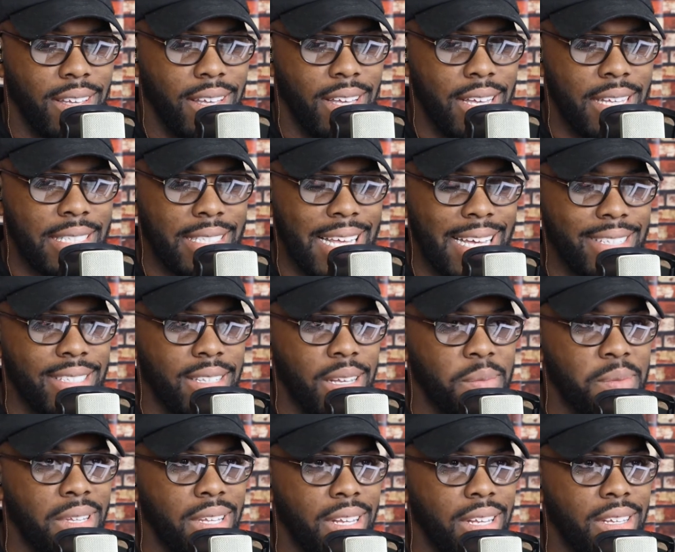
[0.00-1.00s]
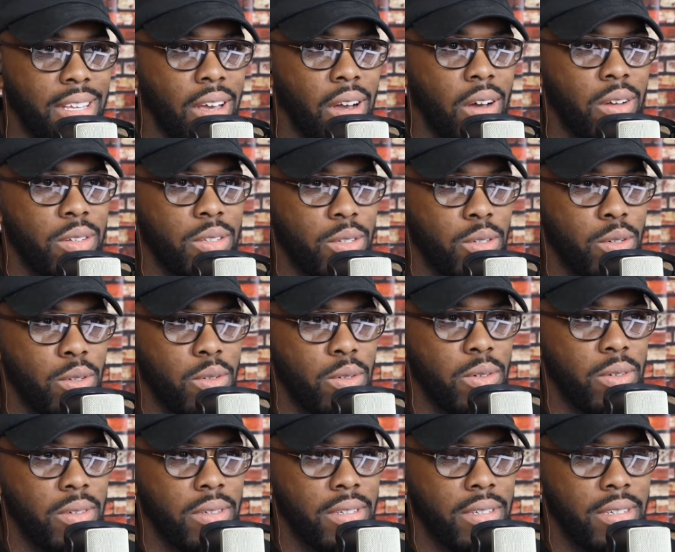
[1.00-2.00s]
is that something that y'all do?
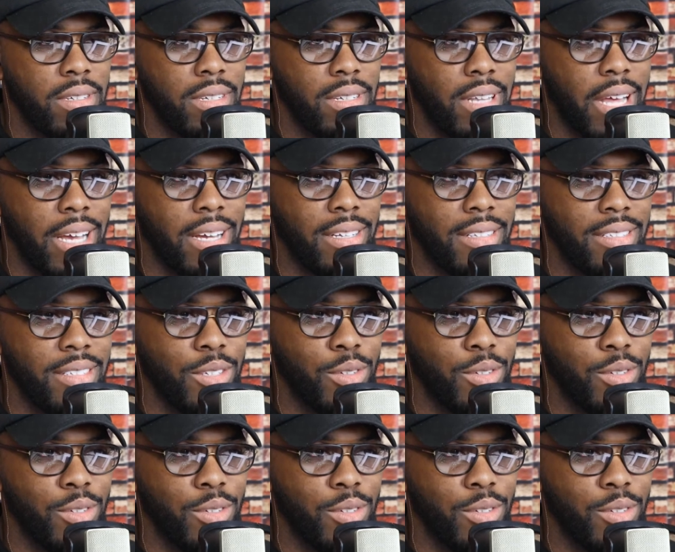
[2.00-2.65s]
Like,